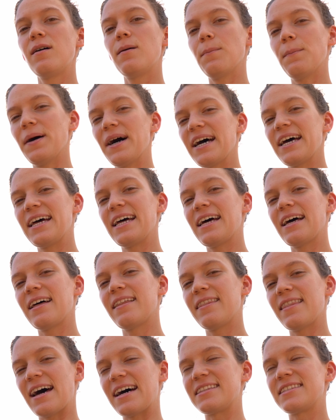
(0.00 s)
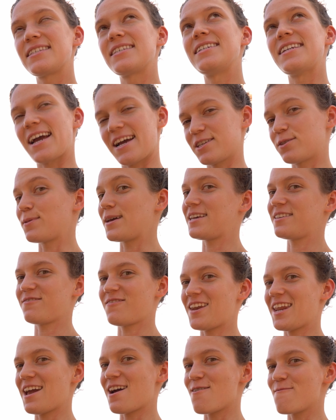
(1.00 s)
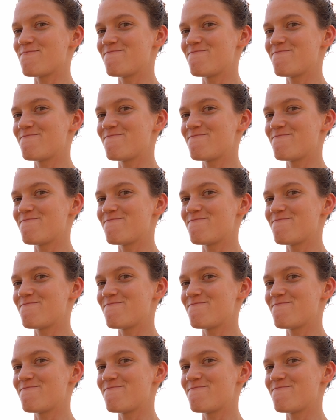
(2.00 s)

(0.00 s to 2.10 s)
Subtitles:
but that's next week's video.